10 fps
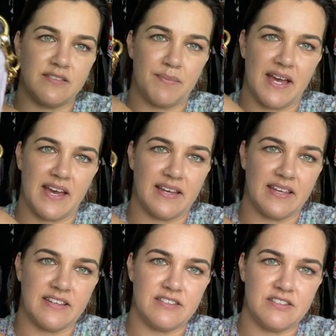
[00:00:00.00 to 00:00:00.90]
bag
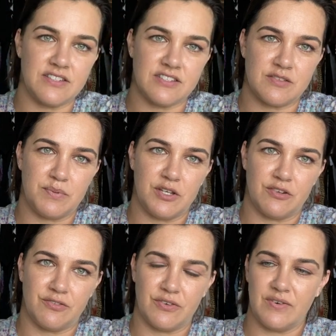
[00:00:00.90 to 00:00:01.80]
is just
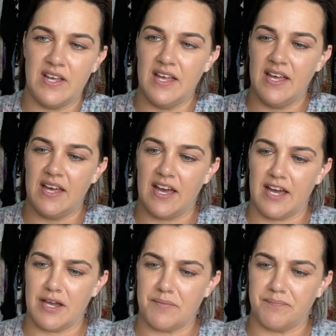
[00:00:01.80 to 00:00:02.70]
beautiful.
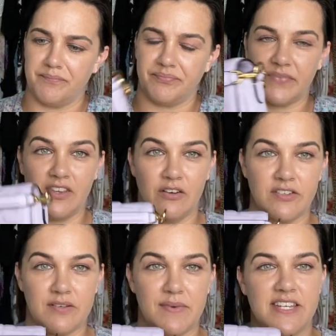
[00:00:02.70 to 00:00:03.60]
Not
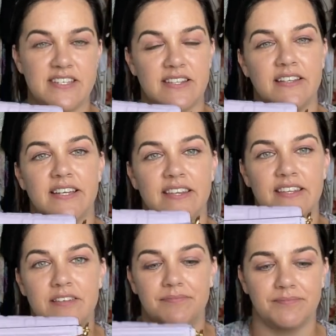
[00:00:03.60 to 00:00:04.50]
to mention like
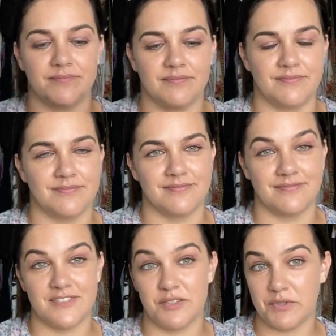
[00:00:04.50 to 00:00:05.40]
the,
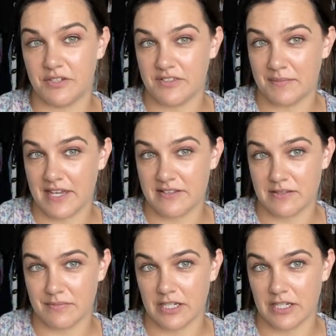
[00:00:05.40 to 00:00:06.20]
should we do some ASMR?